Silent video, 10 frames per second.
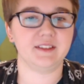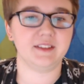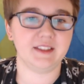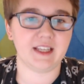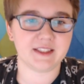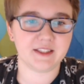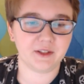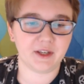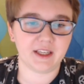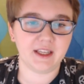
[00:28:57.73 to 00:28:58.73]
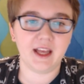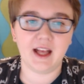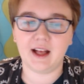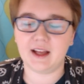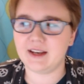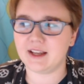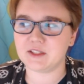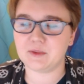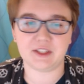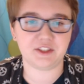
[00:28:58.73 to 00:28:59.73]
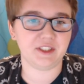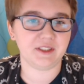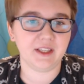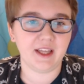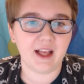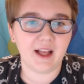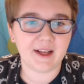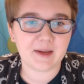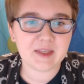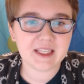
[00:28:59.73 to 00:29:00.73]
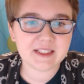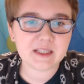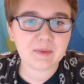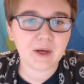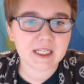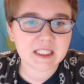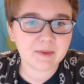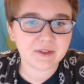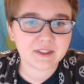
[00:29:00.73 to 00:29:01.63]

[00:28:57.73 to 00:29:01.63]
yes, okay. Next question. Is it possible to